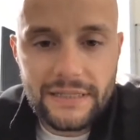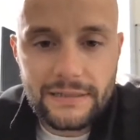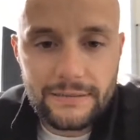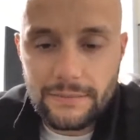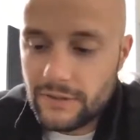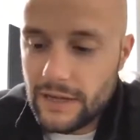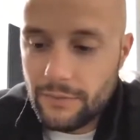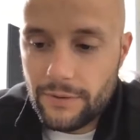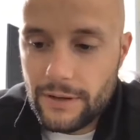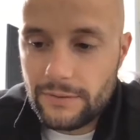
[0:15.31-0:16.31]
and I'm glad
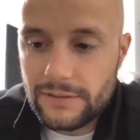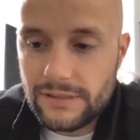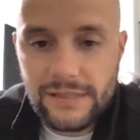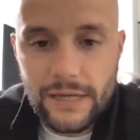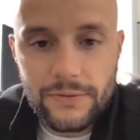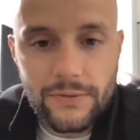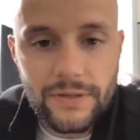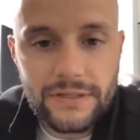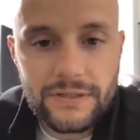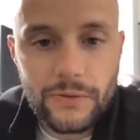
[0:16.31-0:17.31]
we were able to schedule
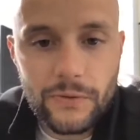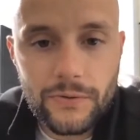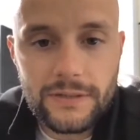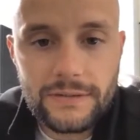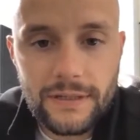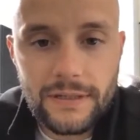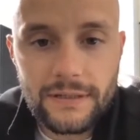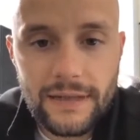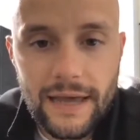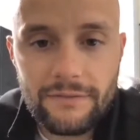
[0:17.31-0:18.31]
this soon
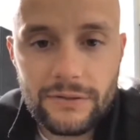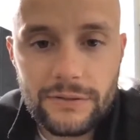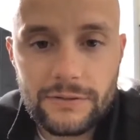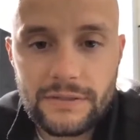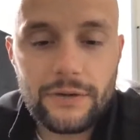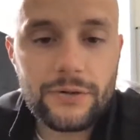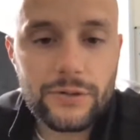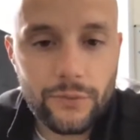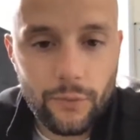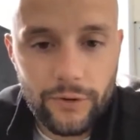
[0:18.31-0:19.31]
and have you tell your
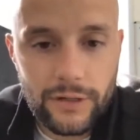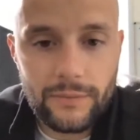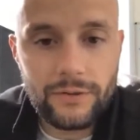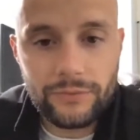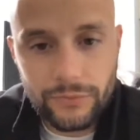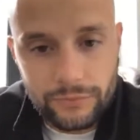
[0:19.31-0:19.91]
story about